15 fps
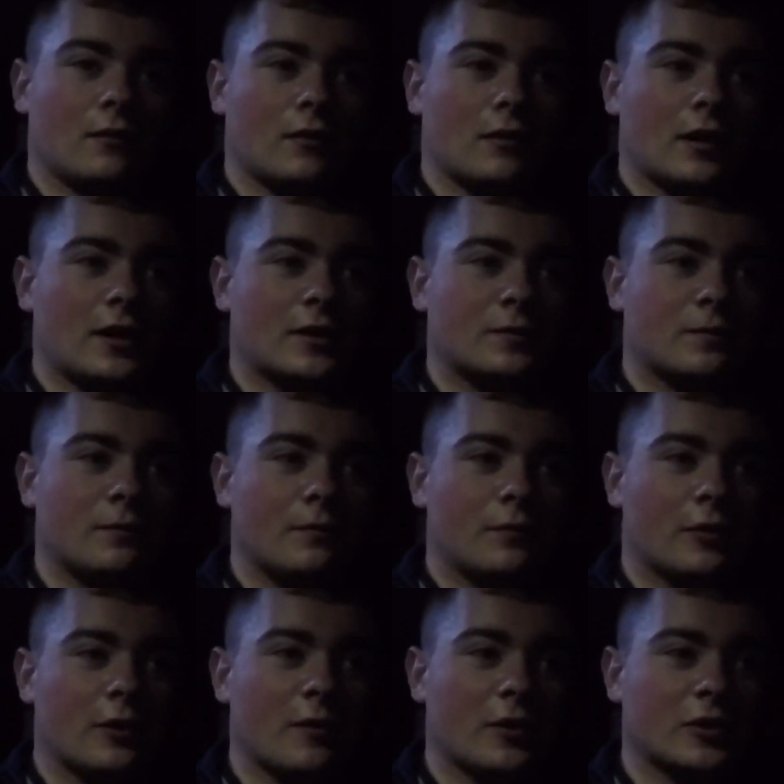That's
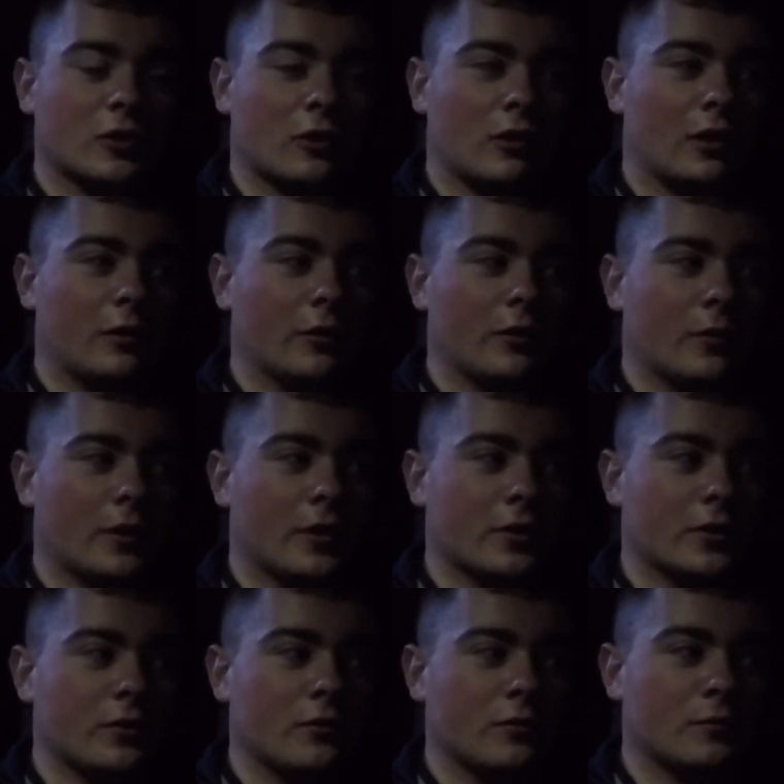pretty much all I really want to
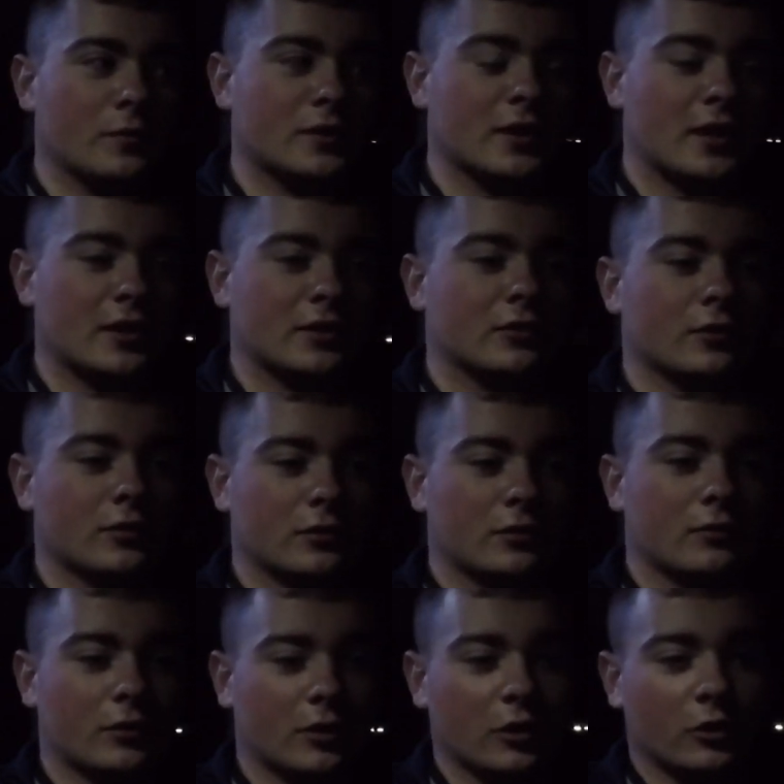do besides the
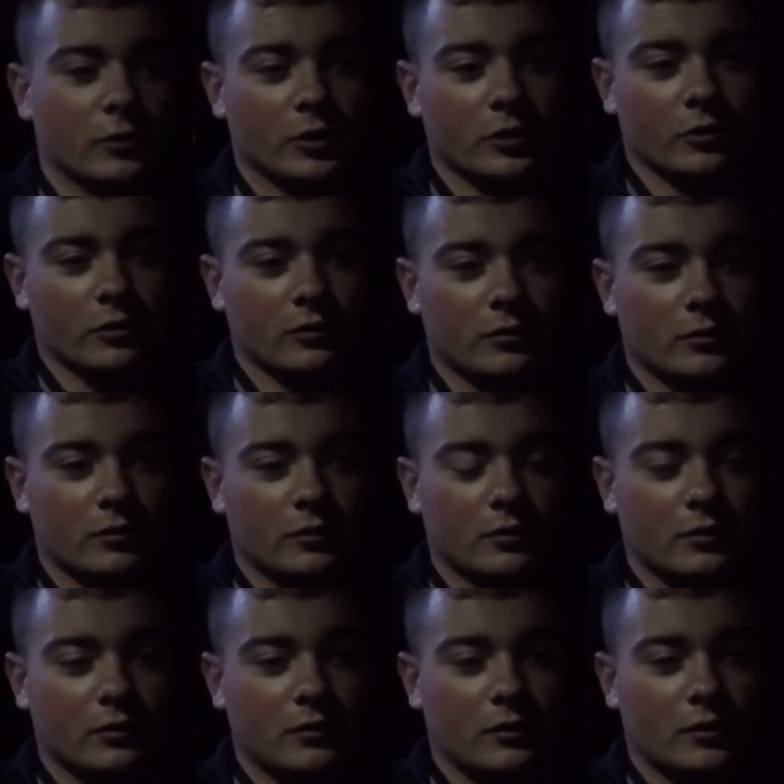grill.
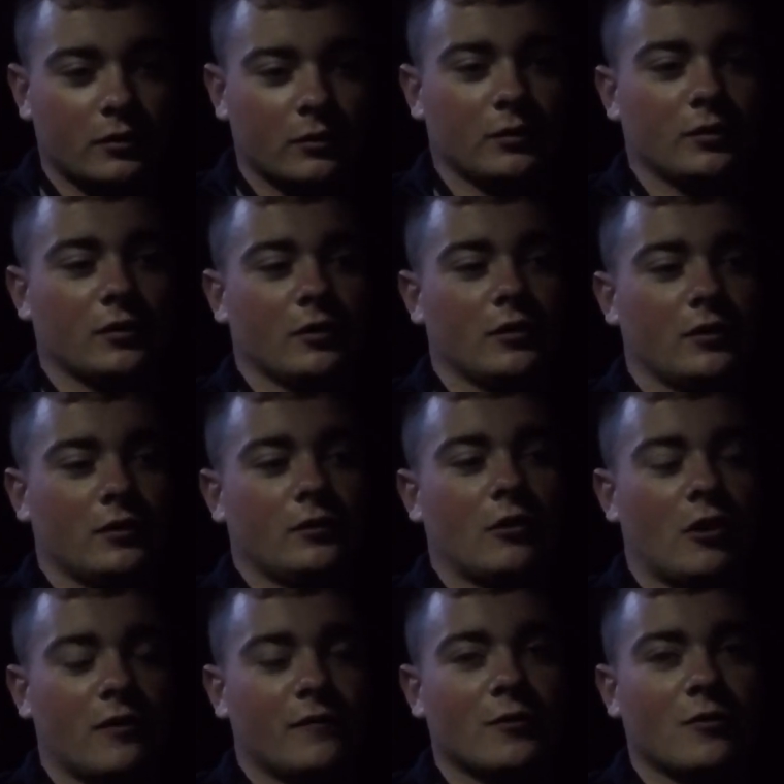The
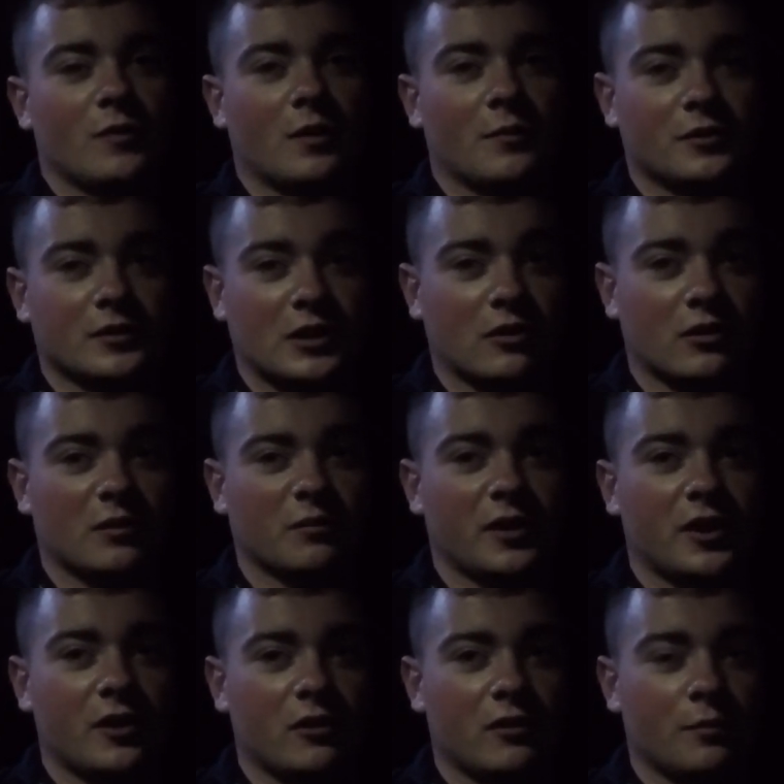off-road bumpers, I'll come
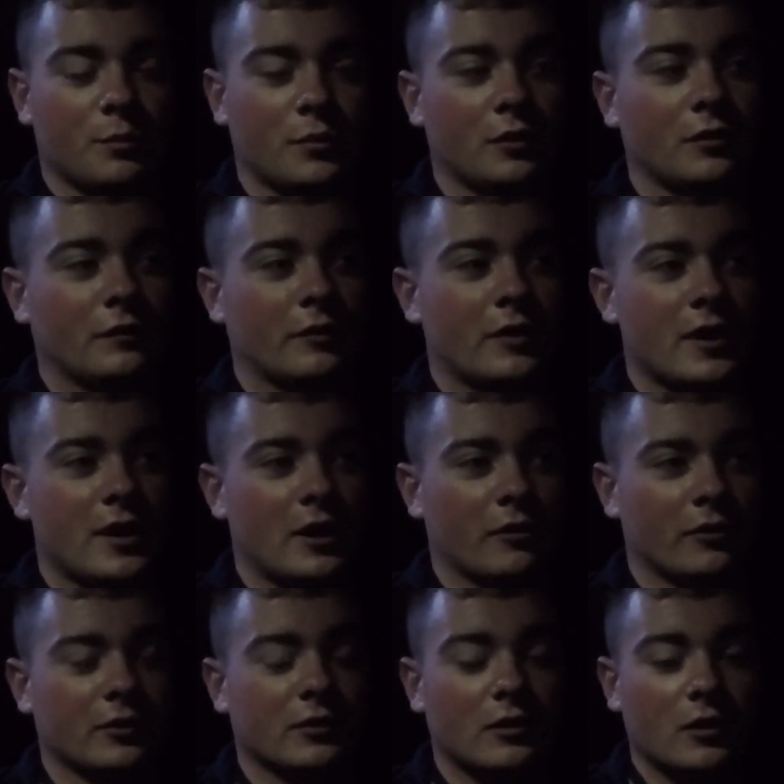later, but for right now,
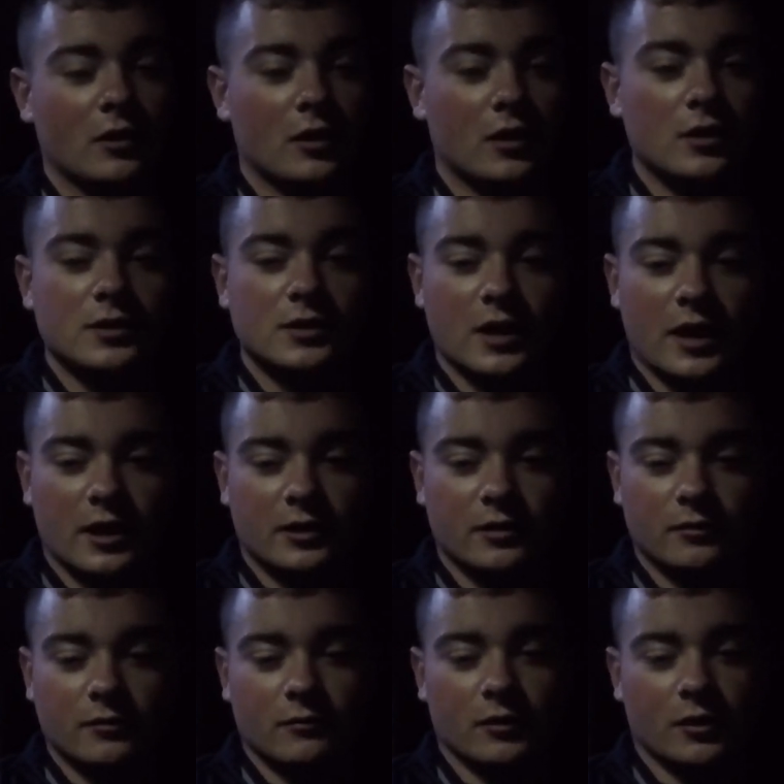the stock
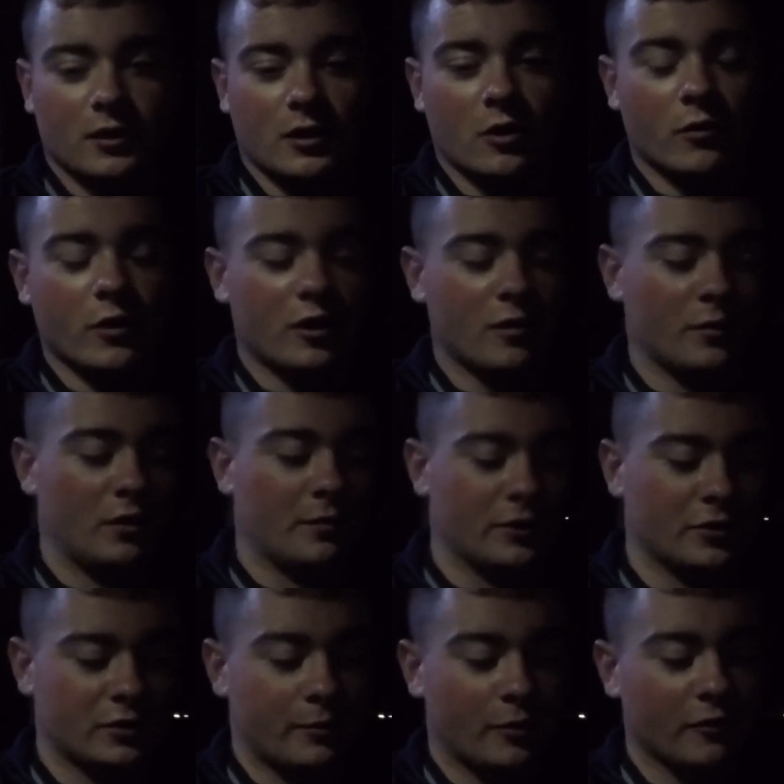OEM
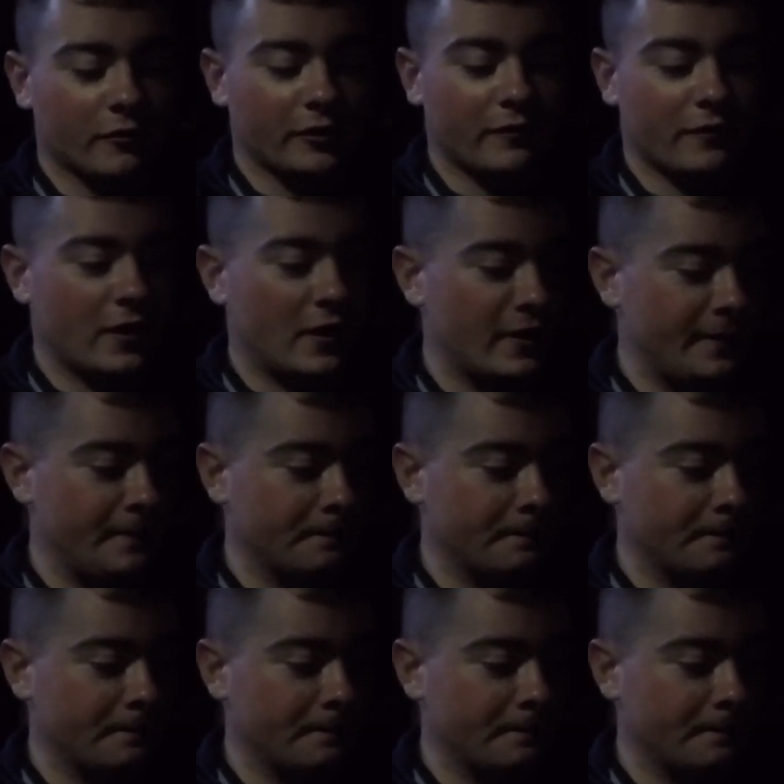bumpers are perfectly fine.